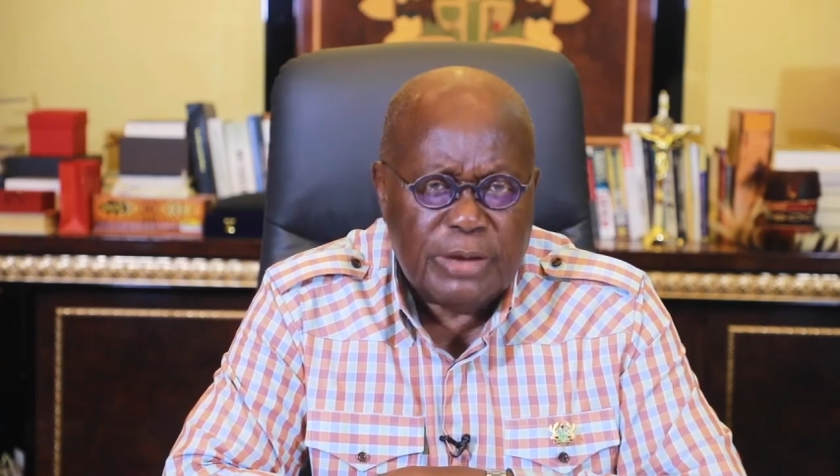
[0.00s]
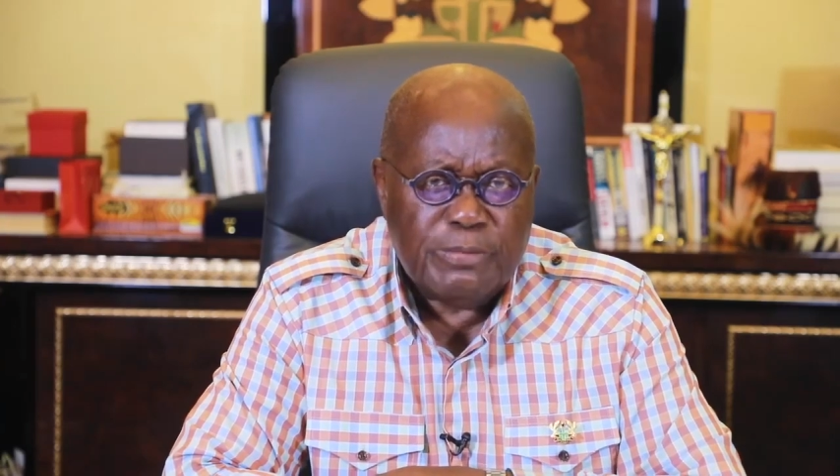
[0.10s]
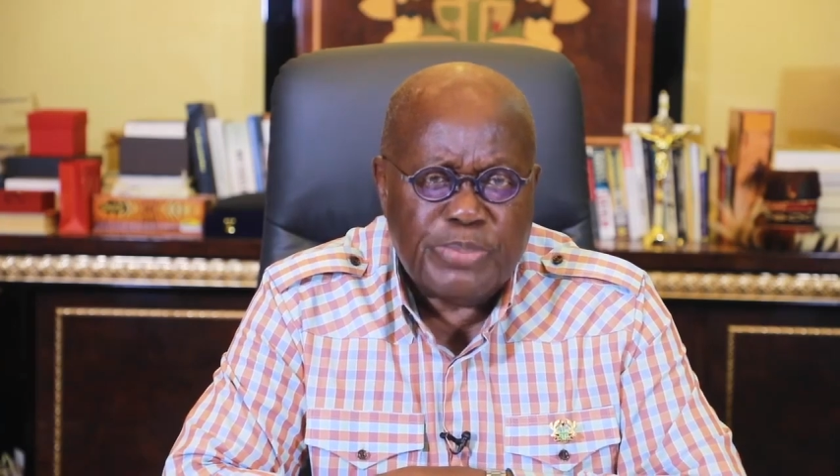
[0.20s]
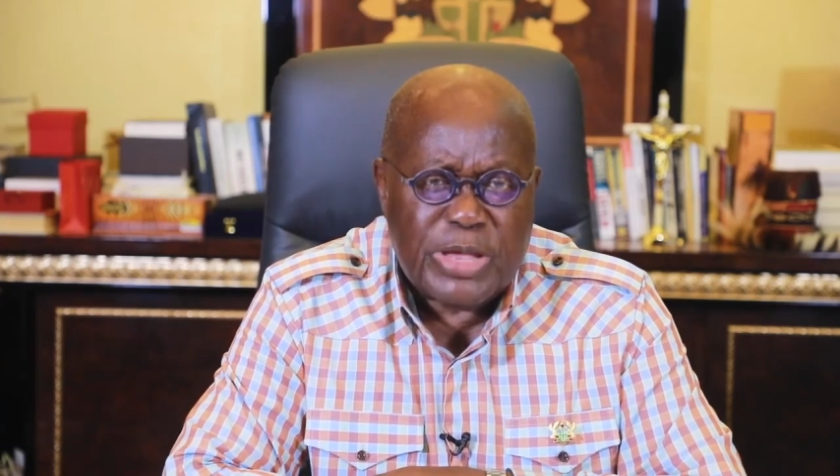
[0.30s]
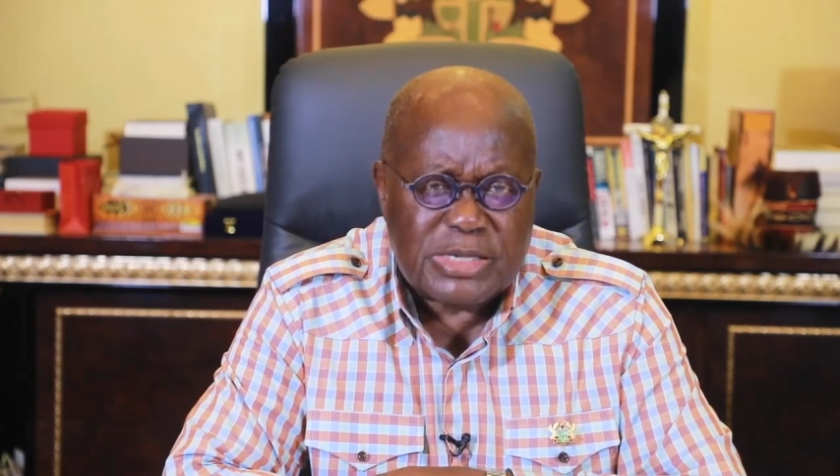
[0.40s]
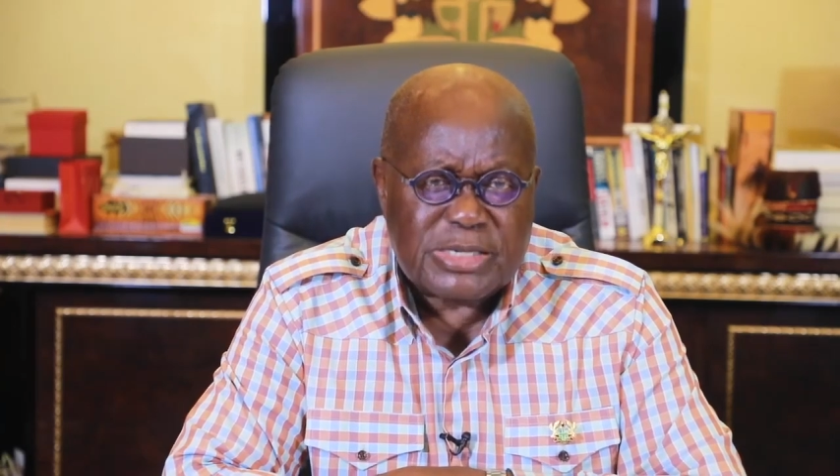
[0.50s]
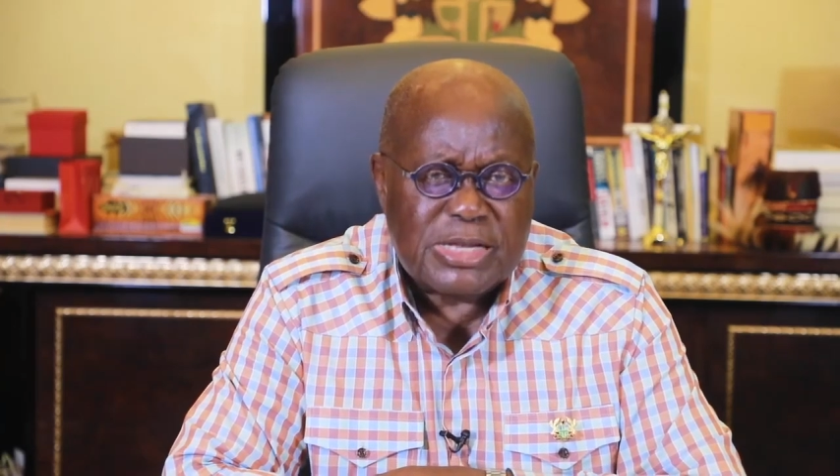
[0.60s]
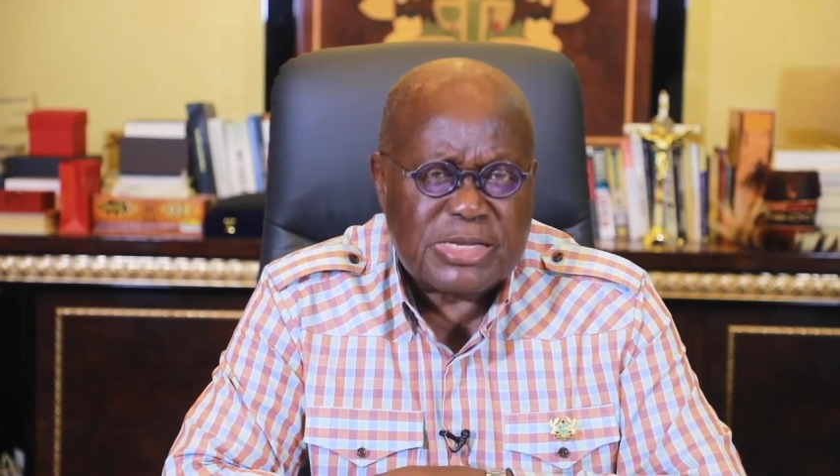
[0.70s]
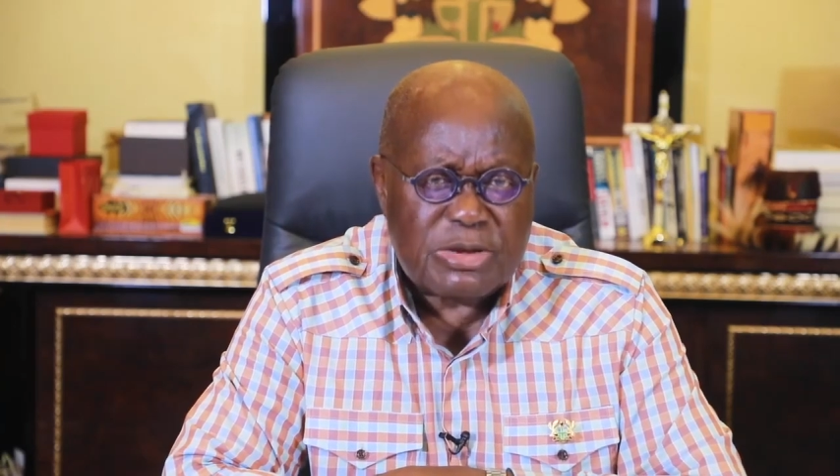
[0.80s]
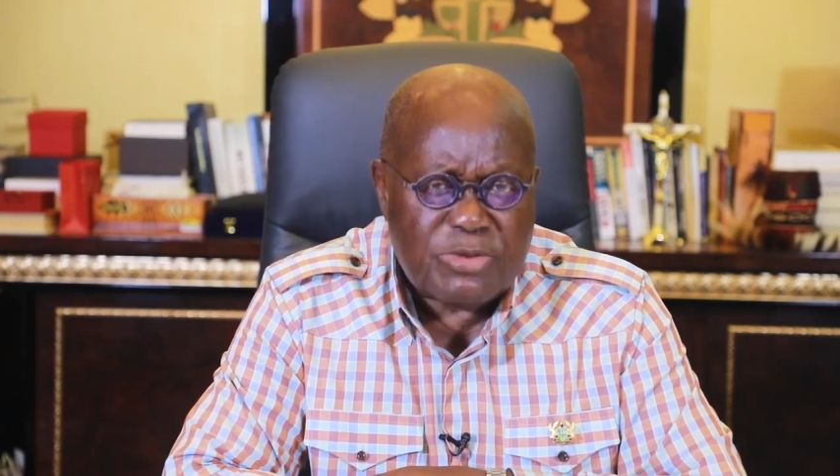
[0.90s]
in peace
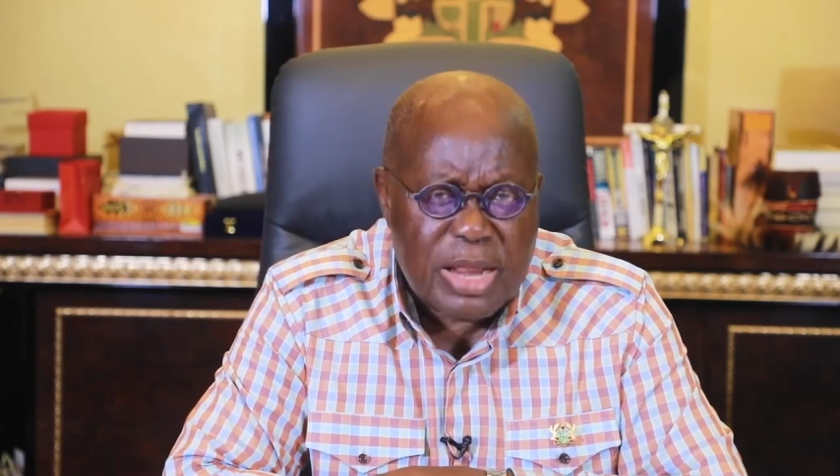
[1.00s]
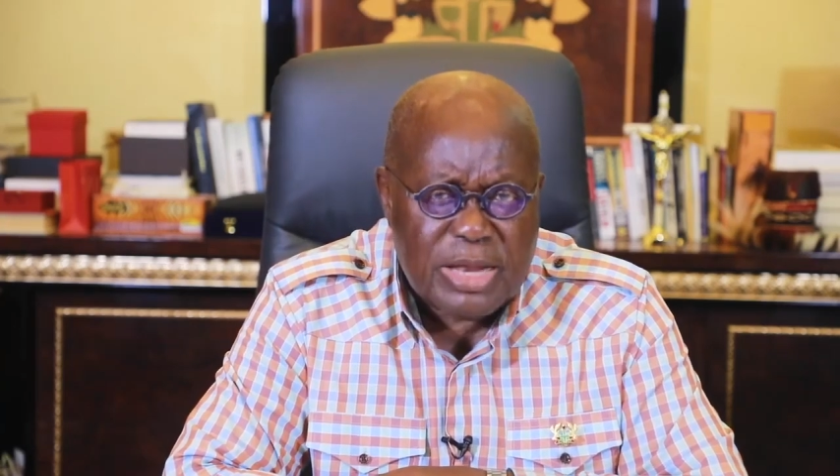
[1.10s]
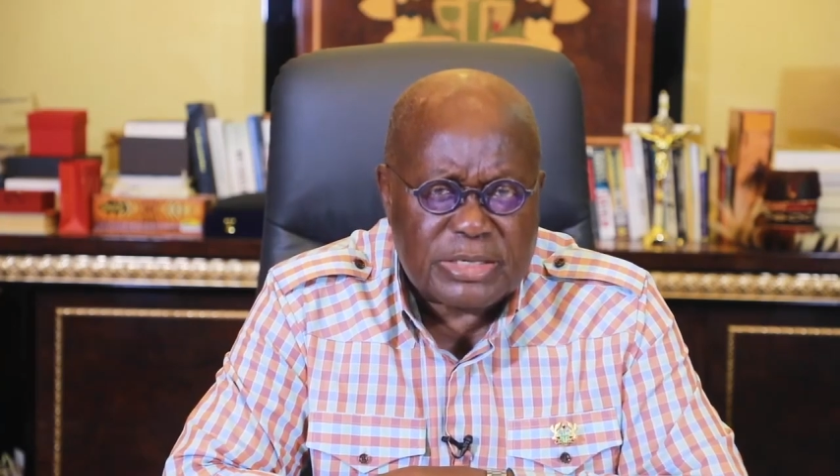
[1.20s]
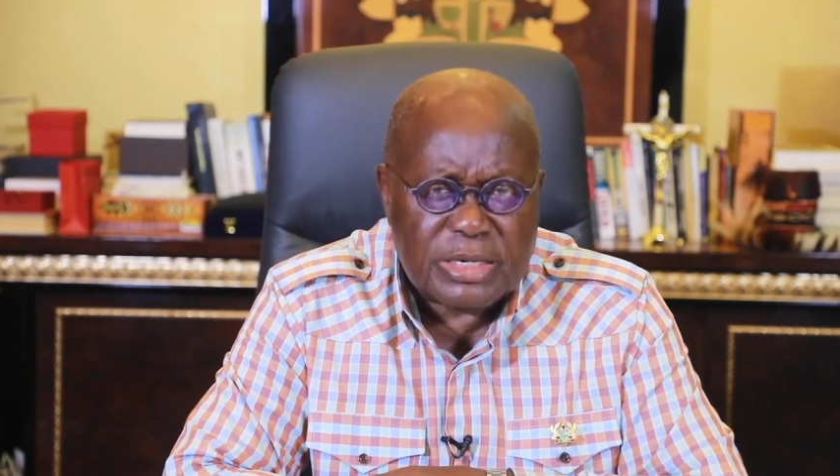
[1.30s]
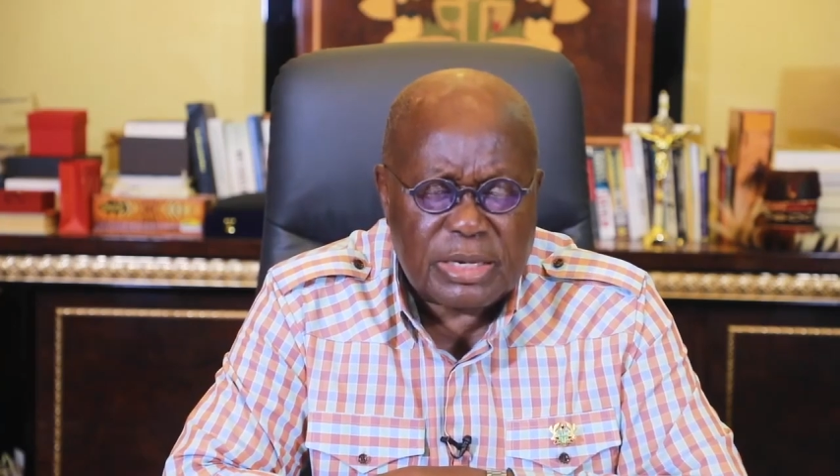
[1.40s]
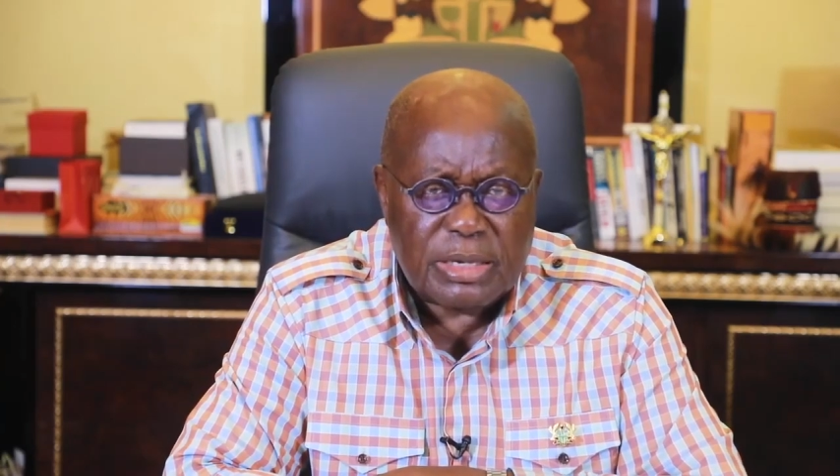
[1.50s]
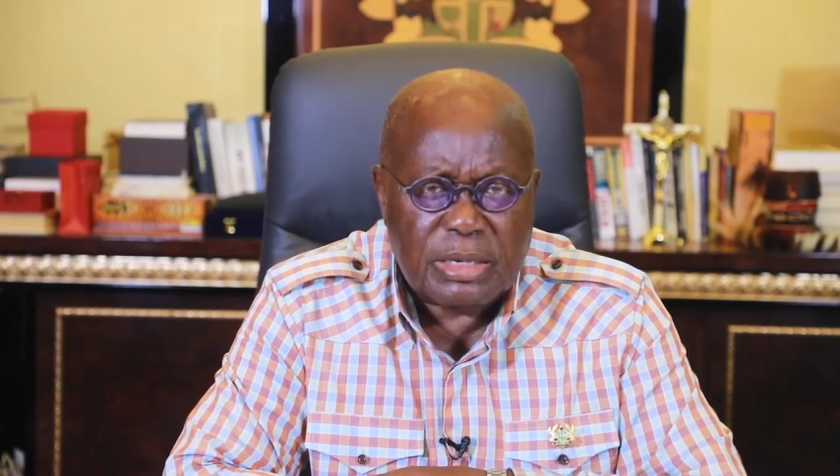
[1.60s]
and serenity